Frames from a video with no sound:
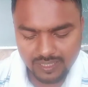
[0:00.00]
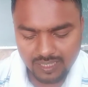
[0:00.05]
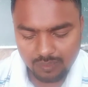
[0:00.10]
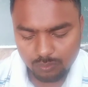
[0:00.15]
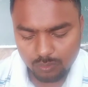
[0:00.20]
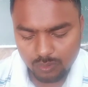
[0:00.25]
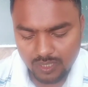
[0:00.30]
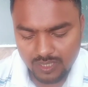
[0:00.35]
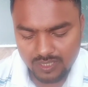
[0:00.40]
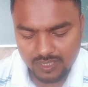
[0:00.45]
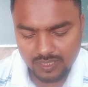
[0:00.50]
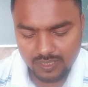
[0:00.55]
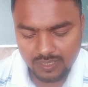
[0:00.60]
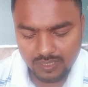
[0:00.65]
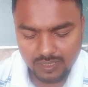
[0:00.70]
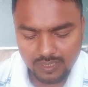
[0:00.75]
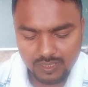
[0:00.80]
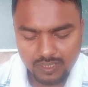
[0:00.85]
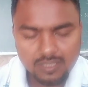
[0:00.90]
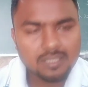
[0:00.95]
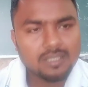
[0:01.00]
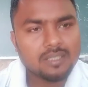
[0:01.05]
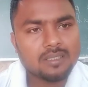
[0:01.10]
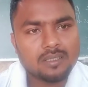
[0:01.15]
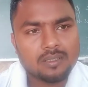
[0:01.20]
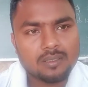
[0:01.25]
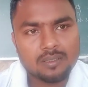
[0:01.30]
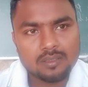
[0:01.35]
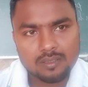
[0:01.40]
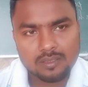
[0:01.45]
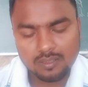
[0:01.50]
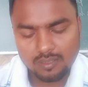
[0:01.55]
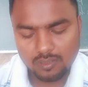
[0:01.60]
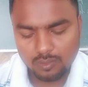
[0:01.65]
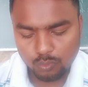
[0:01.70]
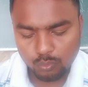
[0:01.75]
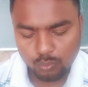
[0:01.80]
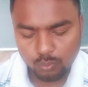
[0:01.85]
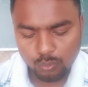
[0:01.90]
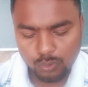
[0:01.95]
Tut Ase,
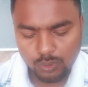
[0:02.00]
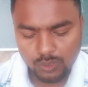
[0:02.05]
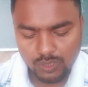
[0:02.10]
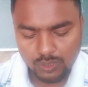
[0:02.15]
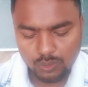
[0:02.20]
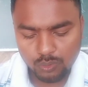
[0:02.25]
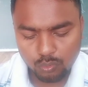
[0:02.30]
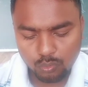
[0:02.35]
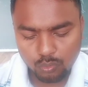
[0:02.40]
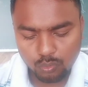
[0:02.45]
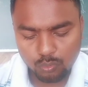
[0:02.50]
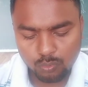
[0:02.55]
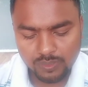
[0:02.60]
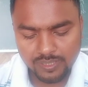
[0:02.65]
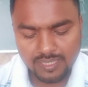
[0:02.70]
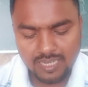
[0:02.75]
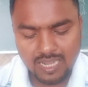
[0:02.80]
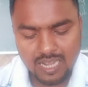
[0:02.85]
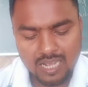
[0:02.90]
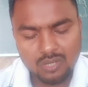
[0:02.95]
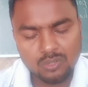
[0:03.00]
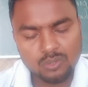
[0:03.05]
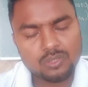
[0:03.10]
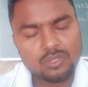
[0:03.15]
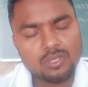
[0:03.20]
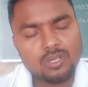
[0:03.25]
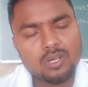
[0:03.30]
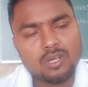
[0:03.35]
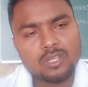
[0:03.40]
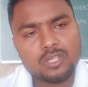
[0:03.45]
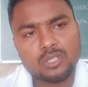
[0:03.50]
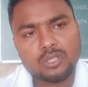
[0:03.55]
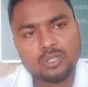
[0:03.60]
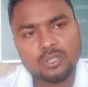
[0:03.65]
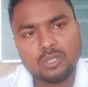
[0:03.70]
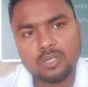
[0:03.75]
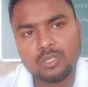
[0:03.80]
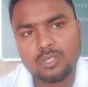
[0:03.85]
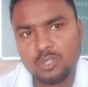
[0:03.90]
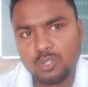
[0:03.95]
We who were outlaws
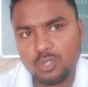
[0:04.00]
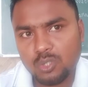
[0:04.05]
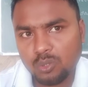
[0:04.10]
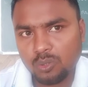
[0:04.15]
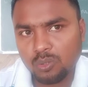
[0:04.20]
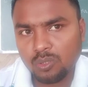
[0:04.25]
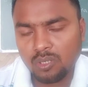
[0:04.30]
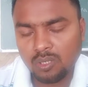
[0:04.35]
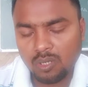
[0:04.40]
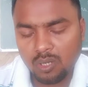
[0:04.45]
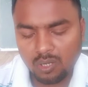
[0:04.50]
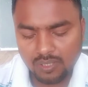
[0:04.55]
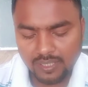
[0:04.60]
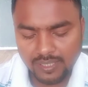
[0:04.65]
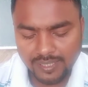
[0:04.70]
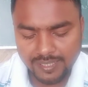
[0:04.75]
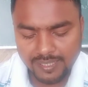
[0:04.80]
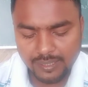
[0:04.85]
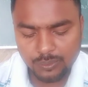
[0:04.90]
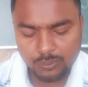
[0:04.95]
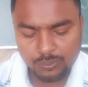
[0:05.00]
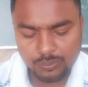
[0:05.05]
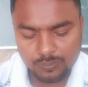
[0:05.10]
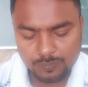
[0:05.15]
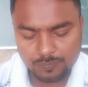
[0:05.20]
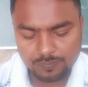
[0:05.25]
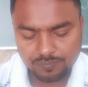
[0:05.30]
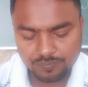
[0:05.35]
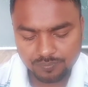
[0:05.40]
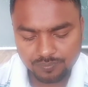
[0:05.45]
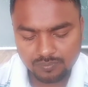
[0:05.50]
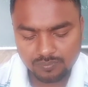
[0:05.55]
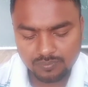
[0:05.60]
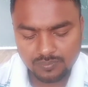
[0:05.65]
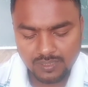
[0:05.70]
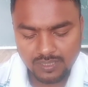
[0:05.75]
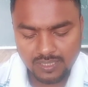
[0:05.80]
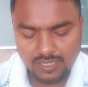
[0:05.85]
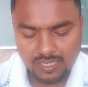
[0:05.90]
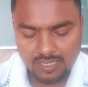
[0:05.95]
not so long ago
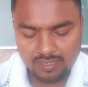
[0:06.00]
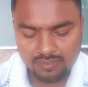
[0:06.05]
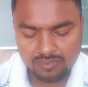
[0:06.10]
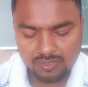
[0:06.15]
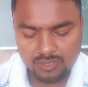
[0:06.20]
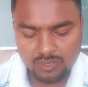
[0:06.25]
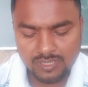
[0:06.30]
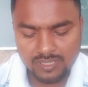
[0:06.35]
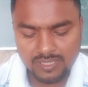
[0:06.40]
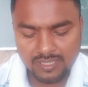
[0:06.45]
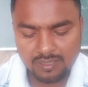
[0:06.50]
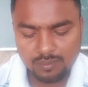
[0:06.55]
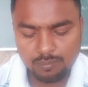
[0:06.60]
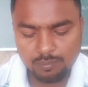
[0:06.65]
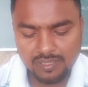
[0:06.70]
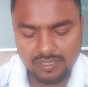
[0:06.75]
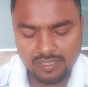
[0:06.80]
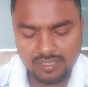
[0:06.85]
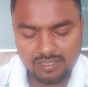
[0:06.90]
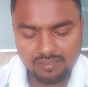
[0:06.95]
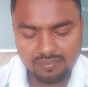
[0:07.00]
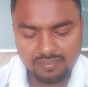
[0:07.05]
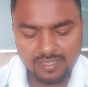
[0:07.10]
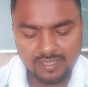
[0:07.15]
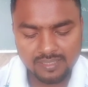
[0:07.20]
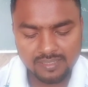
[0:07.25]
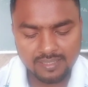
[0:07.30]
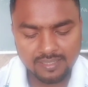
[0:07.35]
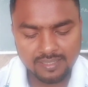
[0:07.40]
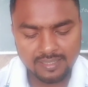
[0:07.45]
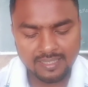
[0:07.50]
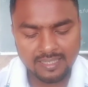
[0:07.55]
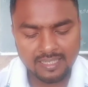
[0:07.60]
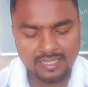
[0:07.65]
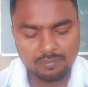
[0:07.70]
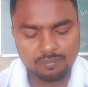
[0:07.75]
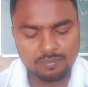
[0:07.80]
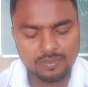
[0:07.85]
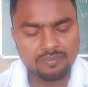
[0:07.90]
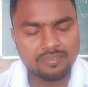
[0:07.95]
have today been given the rare
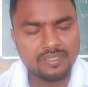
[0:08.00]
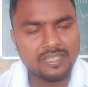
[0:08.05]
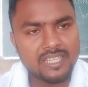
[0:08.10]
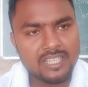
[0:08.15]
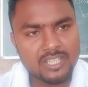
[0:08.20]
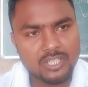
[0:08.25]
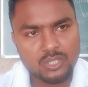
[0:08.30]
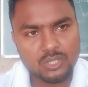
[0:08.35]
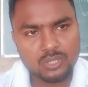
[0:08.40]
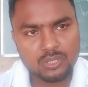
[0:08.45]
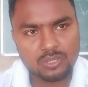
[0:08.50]
privilege